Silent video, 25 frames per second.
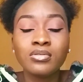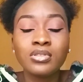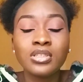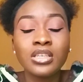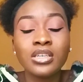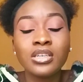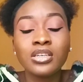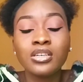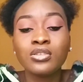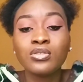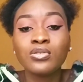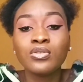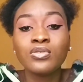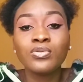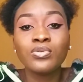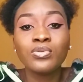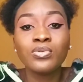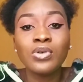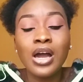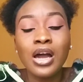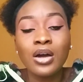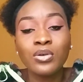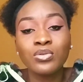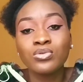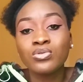thinking of
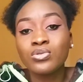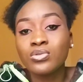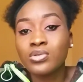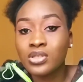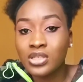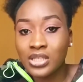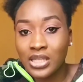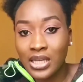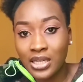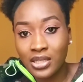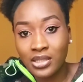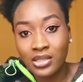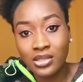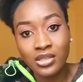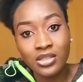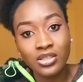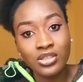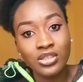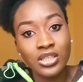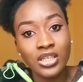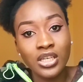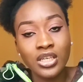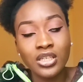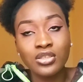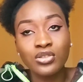how to start,
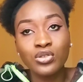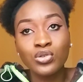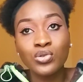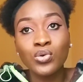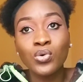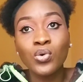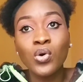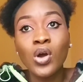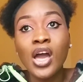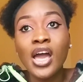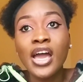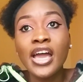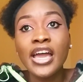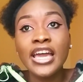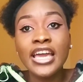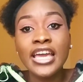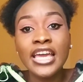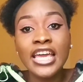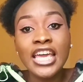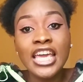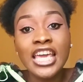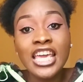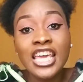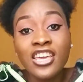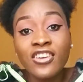you get. So
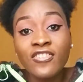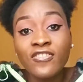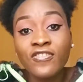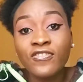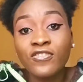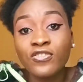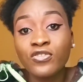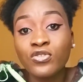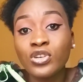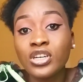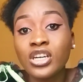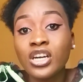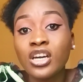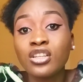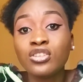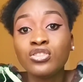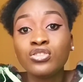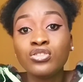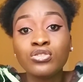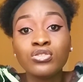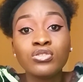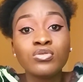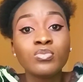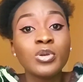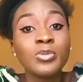if you can
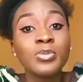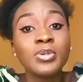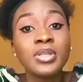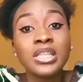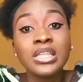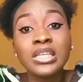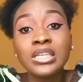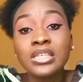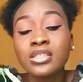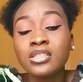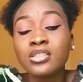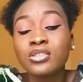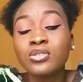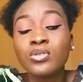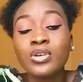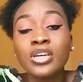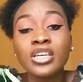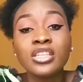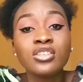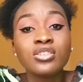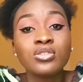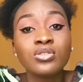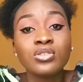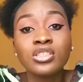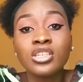use maybe LinkedIn or
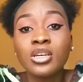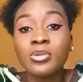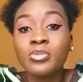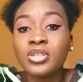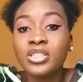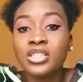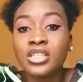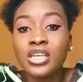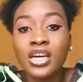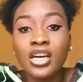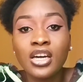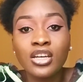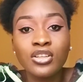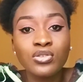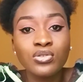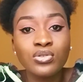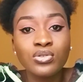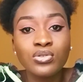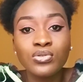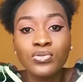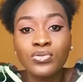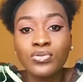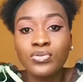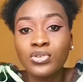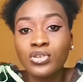any social media handle
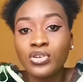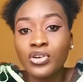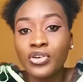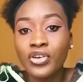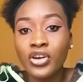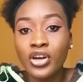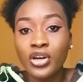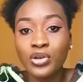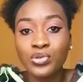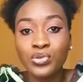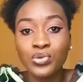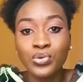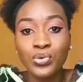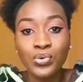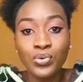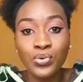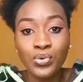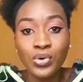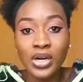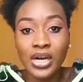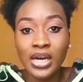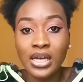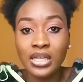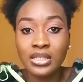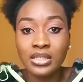to figure out
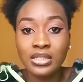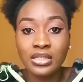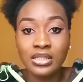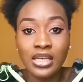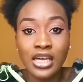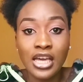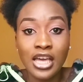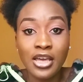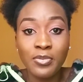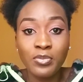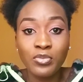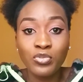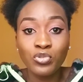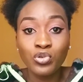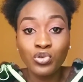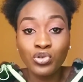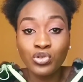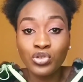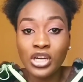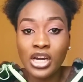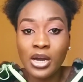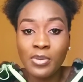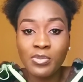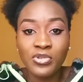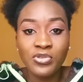who
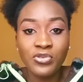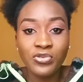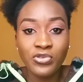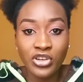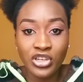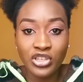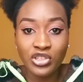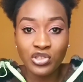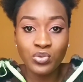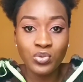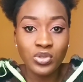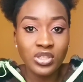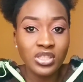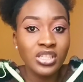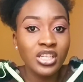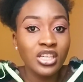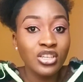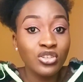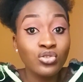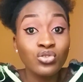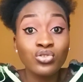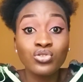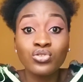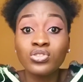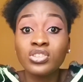you can be friends with,
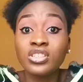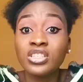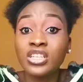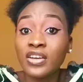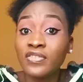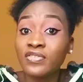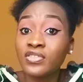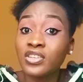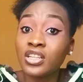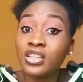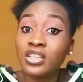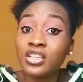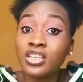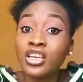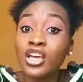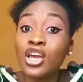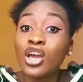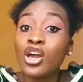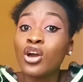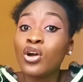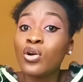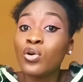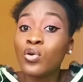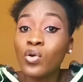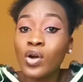then you should definitely
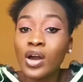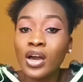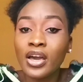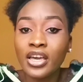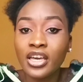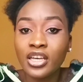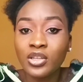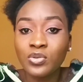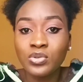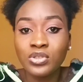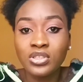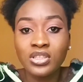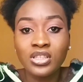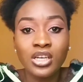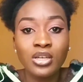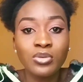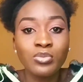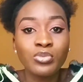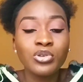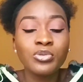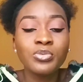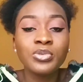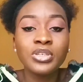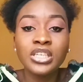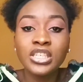go ahead with that.
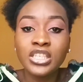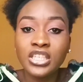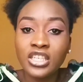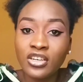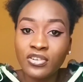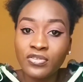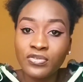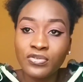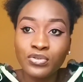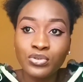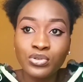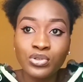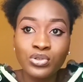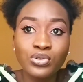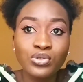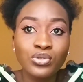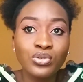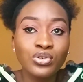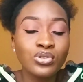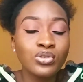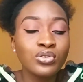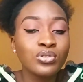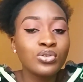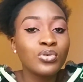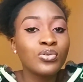But be careful so
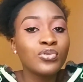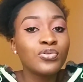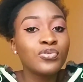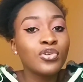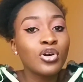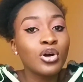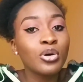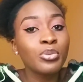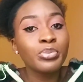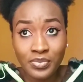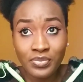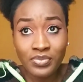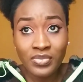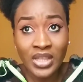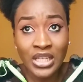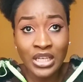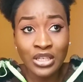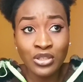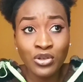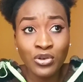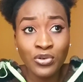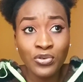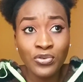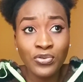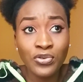you don't
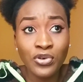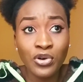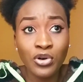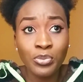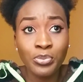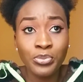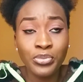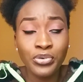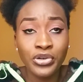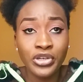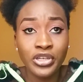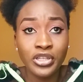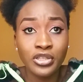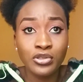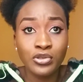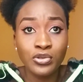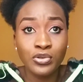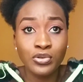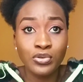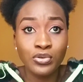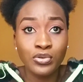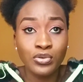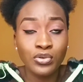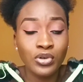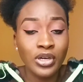fall prey
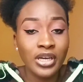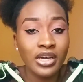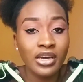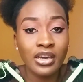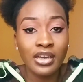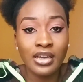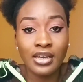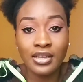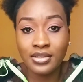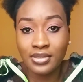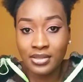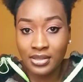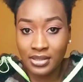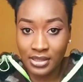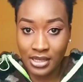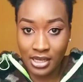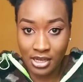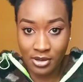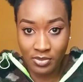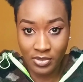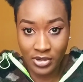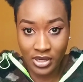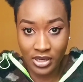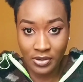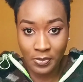to any
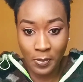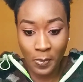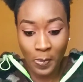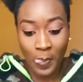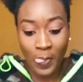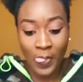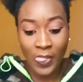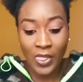scammer